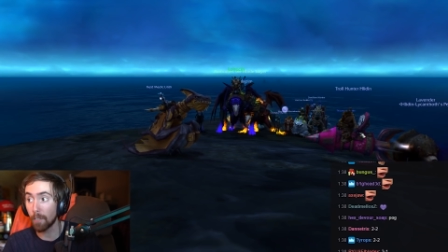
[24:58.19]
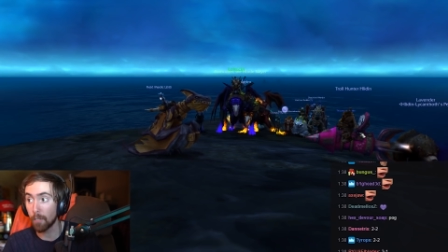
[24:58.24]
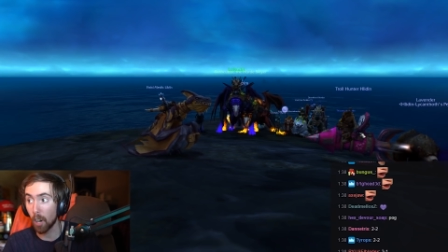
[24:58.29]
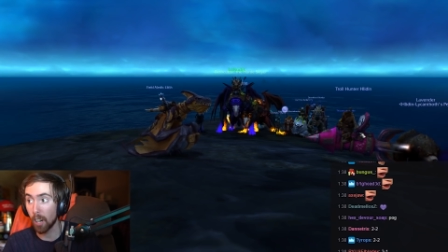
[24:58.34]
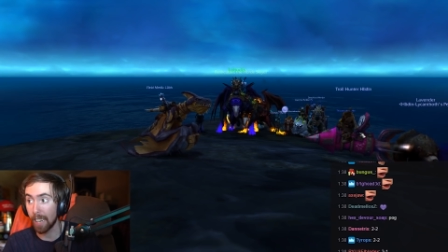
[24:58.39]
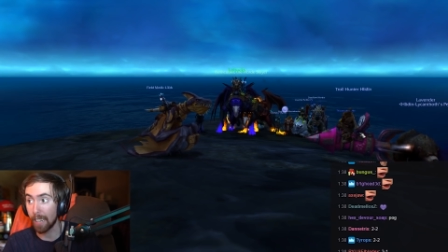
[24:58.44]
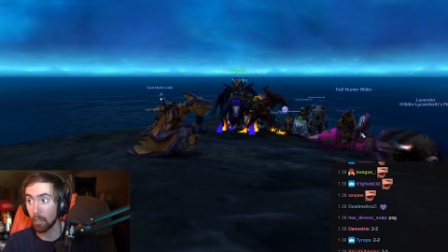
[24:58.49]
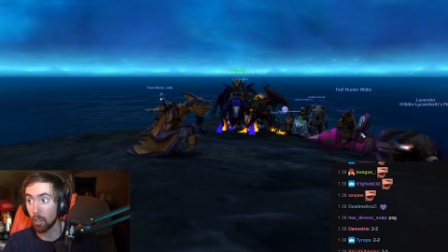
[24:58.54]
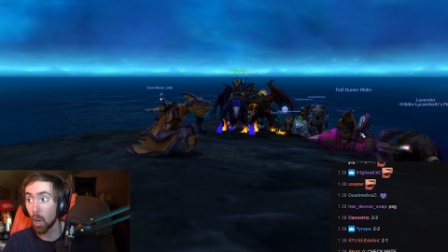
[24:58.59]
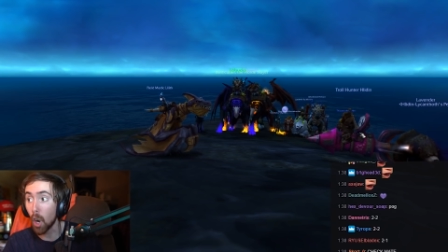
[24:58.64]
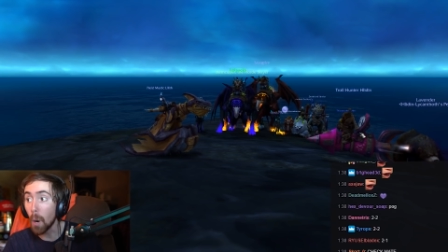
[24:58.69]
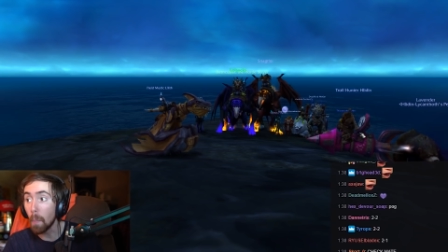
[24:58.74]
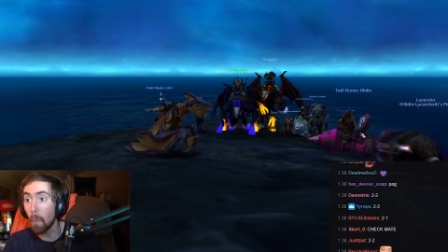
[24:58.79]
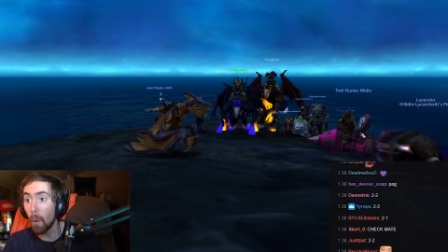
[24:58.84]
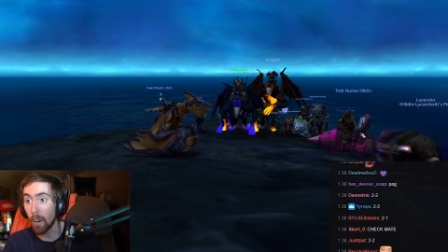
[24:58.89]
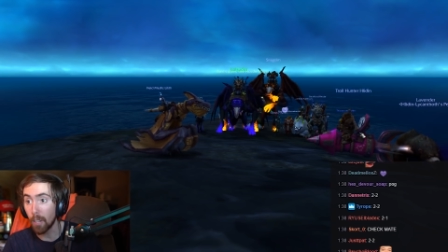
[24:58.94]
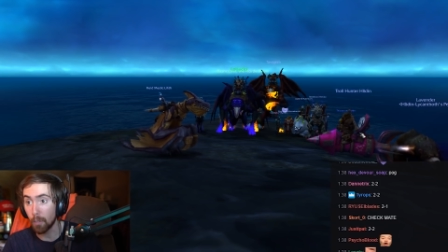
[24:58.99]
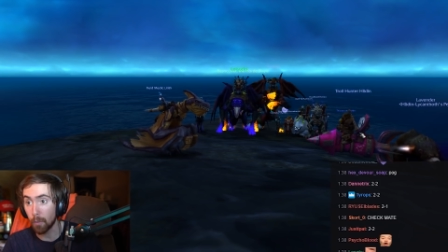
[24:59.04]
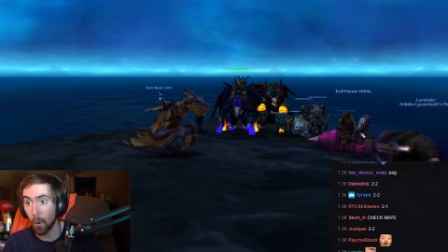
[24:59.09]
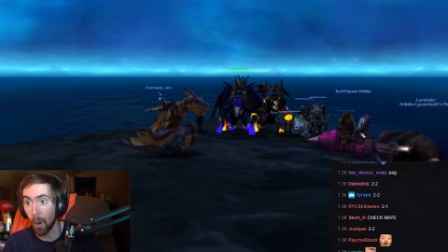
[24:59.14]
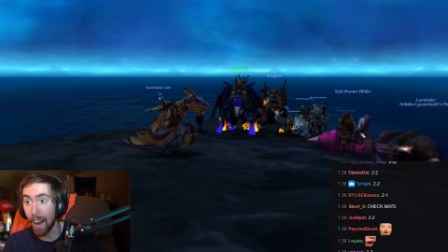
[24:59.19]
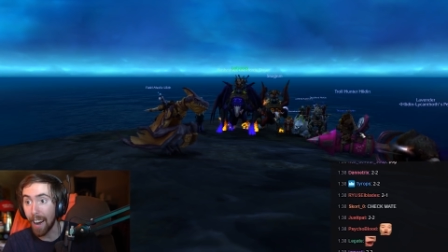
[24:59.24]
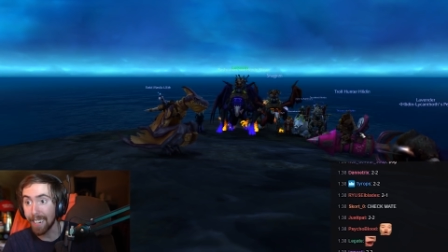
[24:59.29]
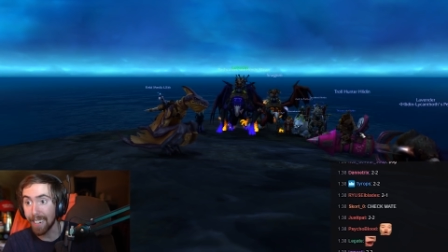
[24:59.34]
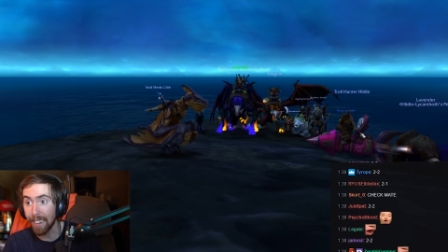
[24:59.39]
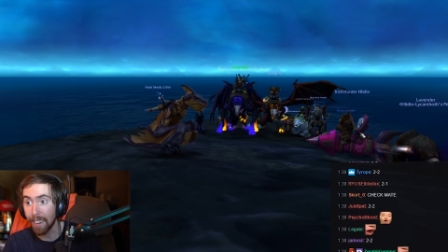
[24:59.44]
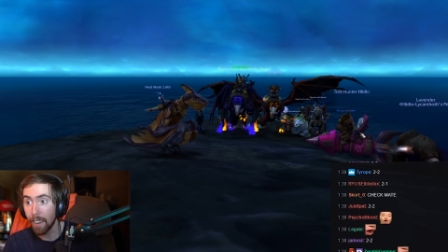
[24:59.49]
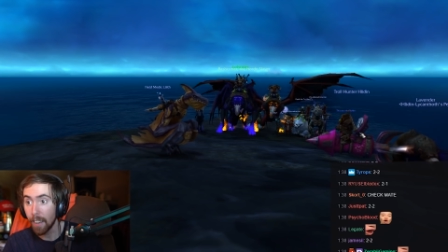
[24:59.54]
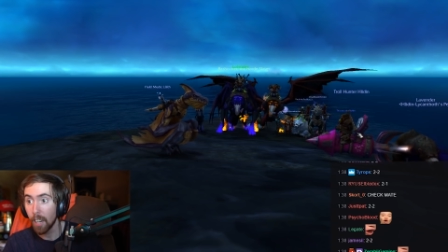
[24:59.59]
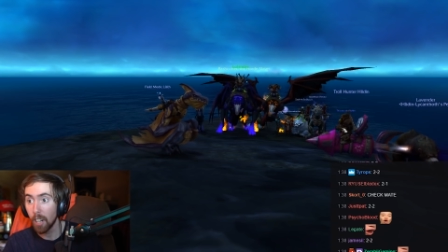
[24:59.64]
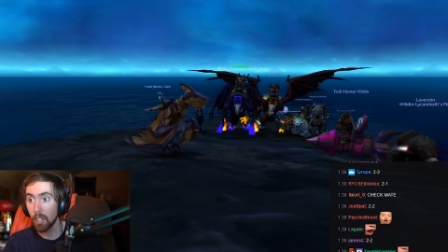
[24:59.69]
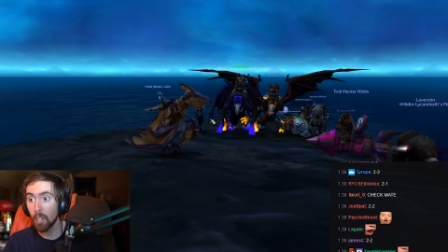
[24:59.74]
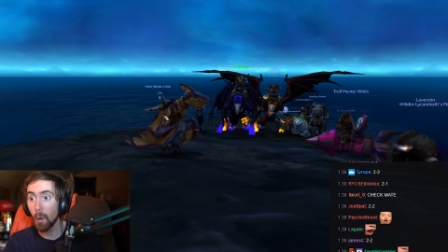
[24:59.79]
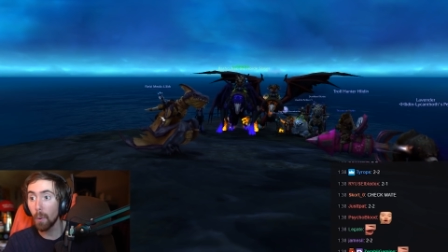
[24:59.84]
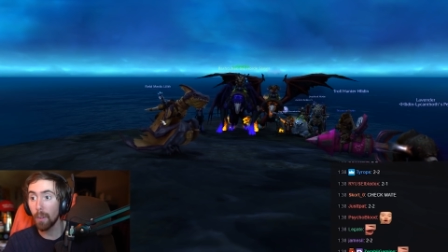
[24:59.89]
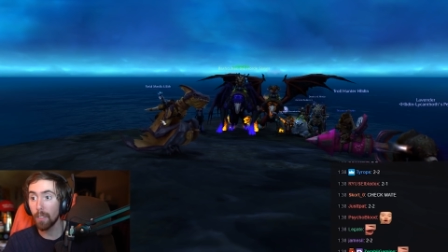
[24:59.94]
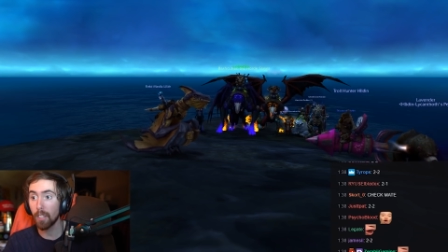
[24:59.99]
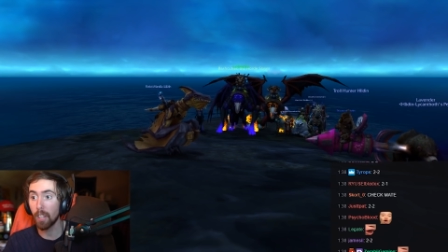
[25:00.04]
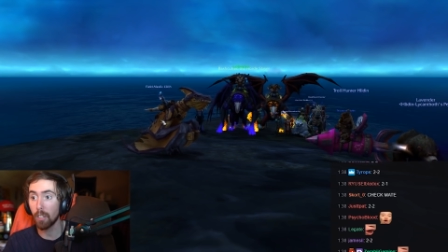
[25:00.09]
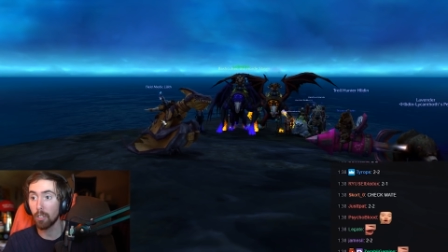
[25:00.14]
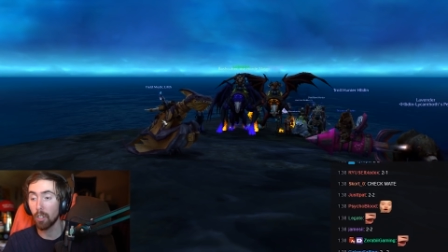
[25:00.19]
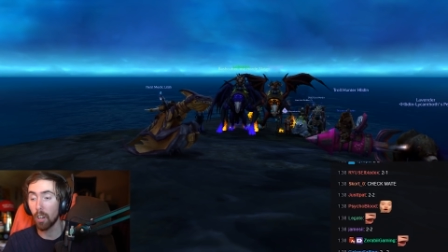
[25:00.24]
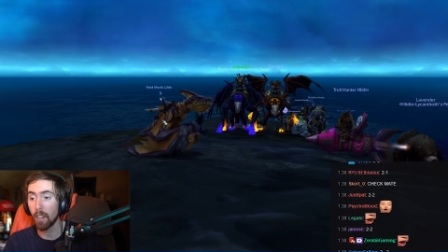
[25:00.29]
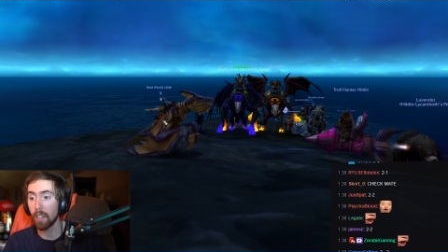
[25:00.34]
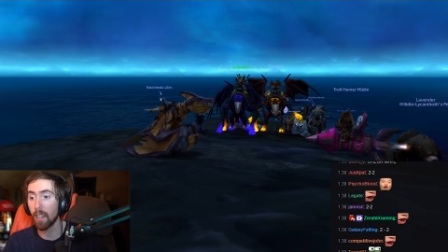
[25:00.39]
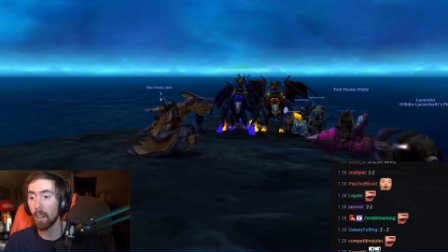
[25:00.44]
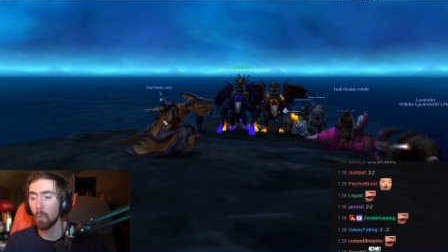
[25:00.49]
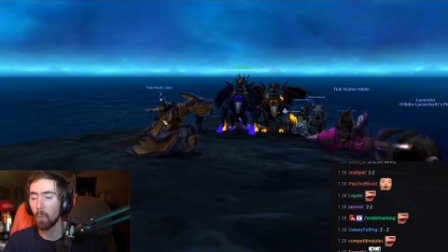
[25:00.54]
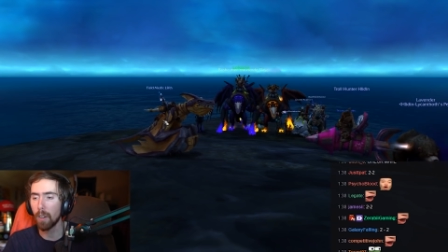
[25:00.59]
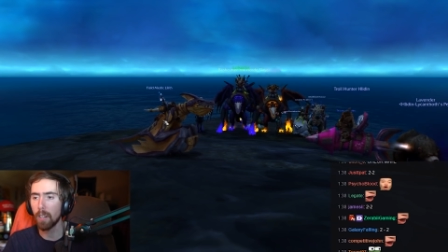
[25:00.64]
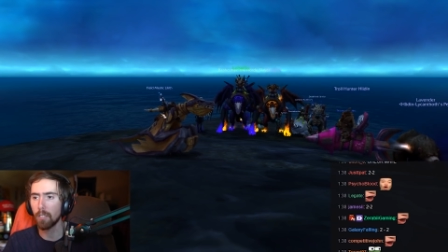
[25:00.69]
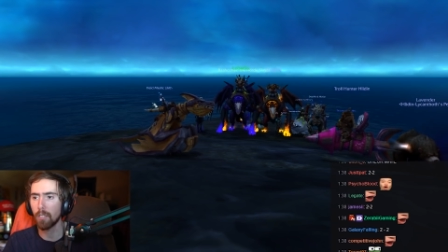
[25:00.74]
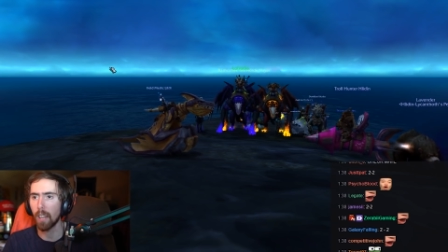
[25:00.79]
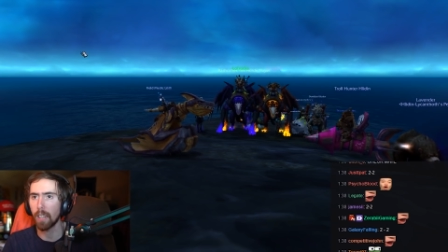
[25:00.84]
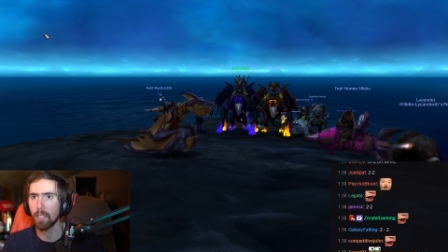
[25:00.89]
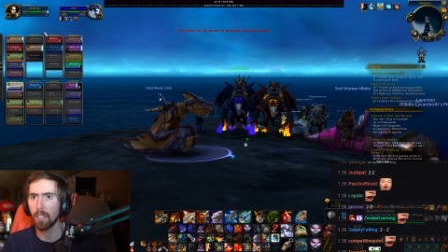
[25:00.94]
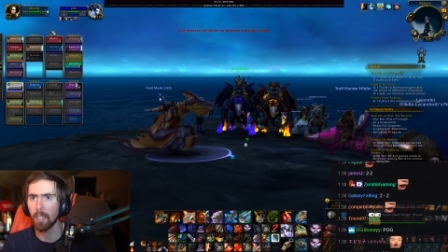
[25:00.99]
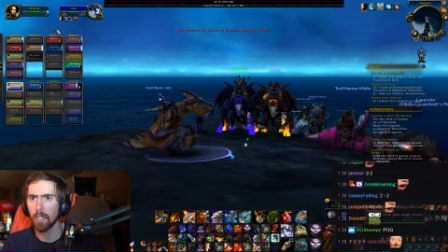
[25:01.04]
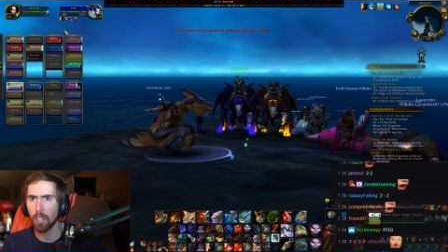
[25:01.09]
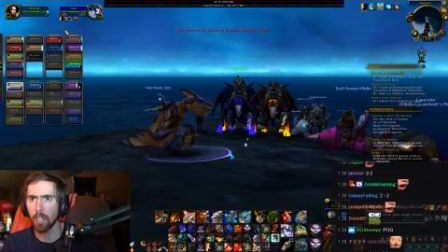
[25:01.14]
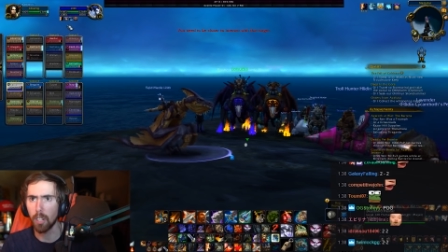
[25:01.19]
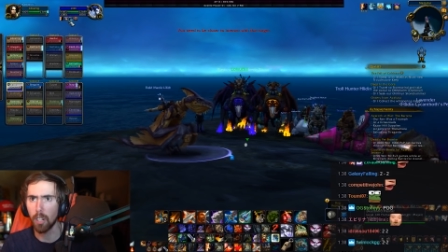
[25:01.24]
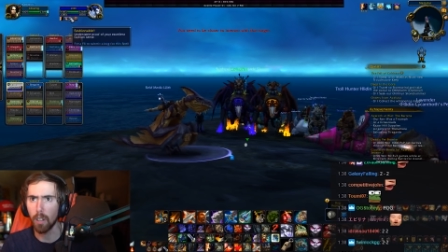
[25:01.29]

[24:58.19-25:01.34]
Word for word: rock at two points for Hayden. Lilith gets on the, What is that? Is that the.